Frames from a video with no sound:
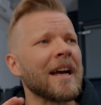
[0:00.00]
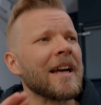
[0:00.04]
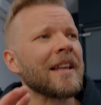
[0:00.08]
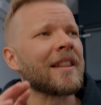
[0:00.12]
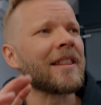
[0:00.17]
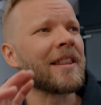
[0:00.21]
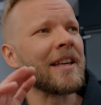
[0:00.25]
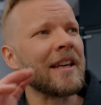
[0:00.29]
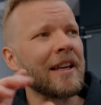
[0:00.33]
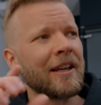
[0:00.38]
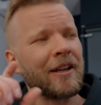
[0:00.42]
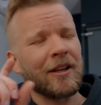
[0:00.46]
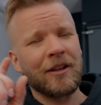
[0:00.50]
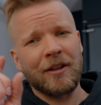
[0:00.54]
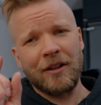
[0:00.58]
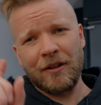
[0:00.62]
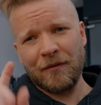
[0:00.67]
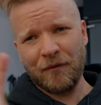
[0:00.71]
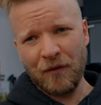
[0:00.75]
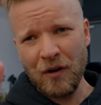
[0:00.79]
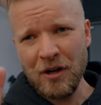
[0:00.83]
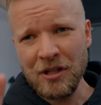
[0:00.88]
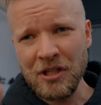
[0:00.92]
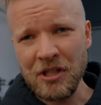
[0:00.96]
I
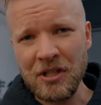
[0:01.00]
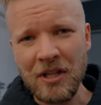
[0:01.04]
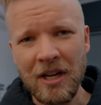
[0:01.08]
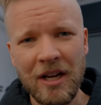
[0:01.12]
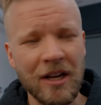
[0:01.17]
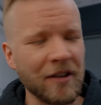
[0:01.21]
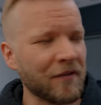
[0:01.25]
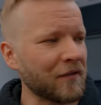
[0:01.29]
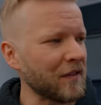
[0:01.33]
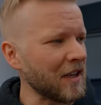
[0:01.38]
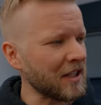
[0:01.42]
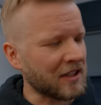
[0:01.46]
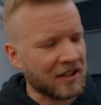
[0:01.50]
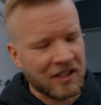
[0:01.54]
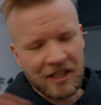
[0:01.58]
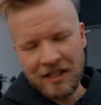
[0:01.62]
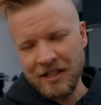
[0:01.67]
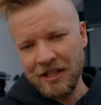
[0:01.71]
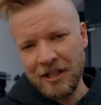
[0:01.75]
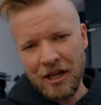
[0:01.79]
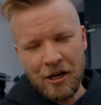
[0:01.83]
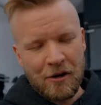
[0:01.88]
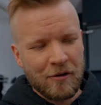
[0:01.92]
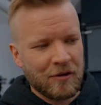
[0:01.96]
think. First off, it's
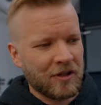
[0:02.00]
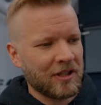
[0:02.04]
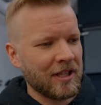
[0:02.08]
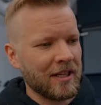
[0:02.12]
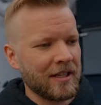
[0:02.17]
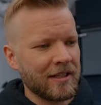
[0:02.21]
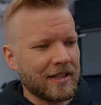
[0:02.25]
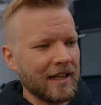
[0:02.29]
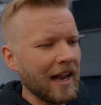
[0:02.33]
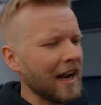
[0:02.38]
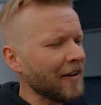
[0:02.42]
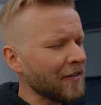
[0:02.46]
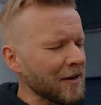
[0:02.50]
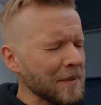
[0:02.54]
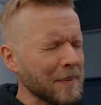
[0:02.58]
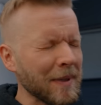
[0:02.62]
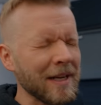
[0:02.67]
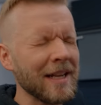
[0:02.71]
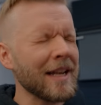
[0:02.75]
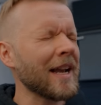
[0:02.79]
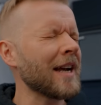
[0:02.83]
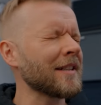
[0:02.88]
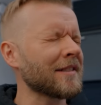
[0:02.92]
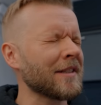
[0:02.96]
excuses.
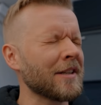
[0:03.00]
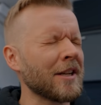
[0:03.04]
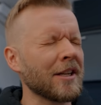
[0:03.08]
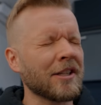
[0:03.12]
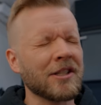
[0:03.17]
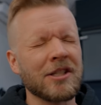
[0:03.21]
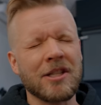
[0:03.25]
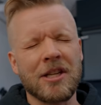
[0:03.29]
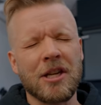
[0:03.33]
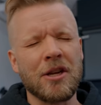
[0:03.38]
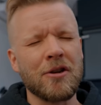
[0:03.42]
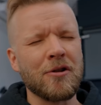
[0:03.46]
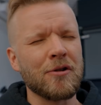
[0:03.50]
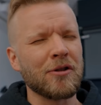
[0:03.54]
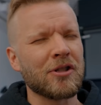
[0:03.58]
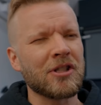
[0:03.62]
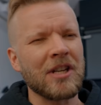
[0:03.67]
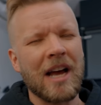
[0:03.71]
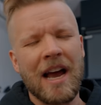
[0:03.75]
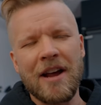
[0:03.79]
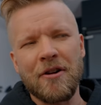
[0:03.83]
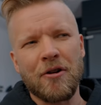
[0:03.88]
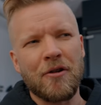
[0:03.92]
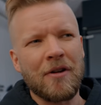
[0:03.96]
Everybody has an excuse.
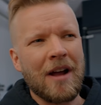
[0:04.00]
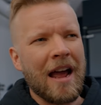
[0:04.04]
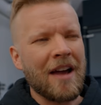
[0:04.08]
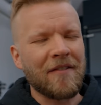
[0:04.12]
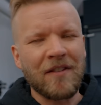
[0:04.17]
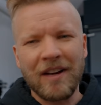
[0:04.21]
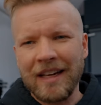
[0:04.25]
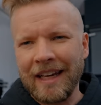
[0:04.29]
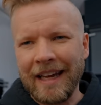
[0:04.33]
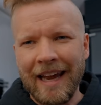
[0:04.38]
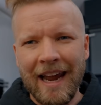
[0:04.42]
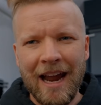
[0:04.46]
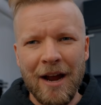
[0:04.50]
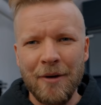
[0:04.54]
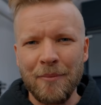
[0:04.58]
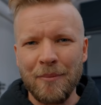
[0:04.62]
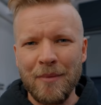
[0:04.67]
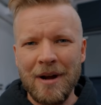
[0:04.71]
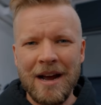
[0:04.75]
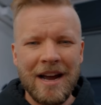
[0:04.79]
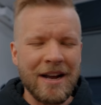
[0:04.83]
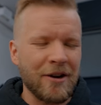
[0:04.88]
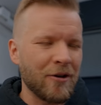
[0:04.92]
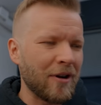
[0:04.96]
I don't have a
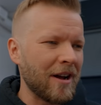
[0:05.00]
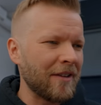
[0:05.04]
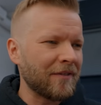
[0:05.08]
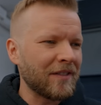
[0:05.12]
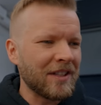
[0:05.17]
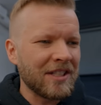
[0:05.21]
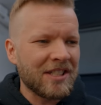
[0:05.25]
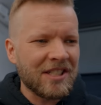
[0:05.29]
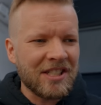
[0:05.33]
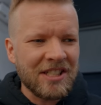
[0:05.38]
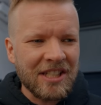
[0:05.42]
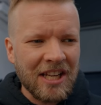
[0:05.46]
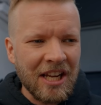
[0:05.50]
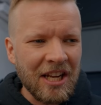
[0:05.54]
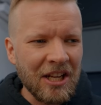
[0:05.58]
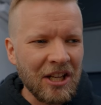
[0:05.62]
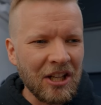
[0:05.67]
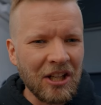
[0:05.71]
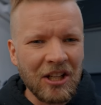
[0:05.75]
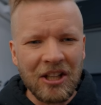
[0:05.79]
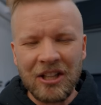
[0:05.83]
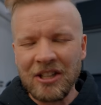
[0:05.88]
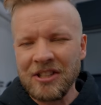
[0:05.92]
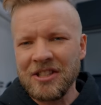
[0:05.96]
camera. I don't have the
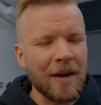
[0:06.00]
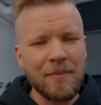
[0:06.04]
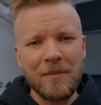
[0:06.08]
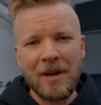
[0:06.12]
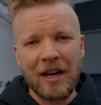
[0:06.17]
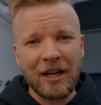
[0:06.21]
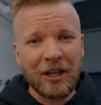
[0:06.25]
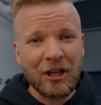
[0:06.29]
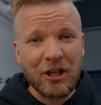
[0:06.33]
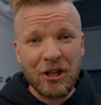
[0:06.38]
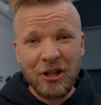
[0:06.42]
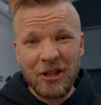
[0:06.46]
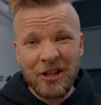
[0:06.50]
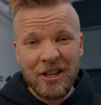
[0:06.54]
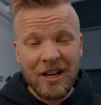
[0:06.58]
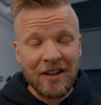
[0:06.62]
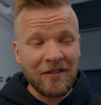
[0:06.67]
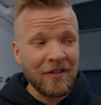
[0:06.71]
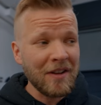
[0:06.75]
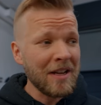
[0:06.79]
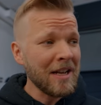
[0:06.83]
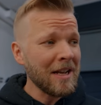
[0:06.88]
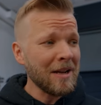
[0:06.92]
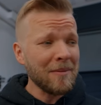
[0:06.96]
skills. I'm not good
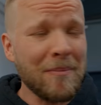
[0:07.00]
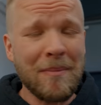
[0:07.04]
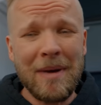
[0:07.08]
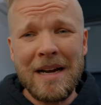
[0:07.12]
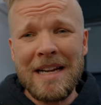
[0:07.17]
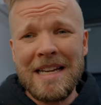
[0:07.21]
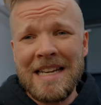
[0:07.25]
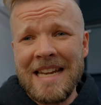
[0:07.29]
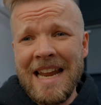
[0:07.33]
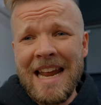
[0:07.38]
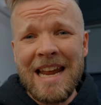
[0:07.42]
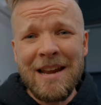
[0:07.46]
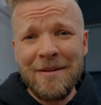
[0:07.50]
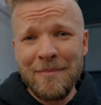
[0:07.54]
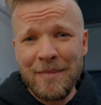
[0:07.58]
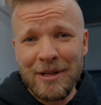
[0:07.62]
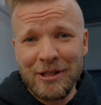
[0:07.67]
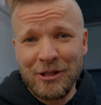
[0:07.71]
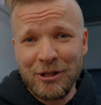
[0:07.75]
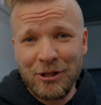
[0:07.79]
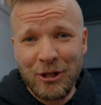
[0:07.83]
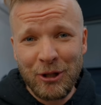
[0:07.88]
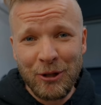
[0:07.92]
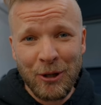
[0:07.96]
enough. My name
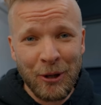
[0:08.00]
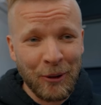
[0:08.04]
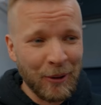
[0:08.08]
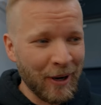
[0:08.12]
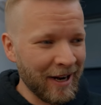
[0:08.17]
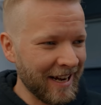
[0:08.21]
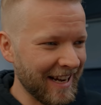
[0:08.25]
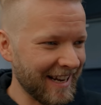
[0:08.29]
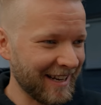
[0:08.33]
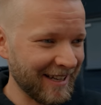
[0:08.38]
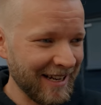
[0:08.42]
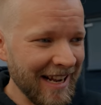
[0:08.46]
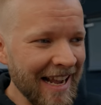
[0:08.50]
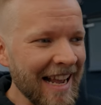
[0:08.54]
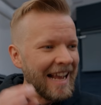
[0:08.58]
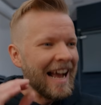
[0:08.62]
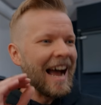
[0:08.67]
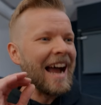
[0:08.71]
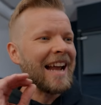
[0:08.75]
is too weird.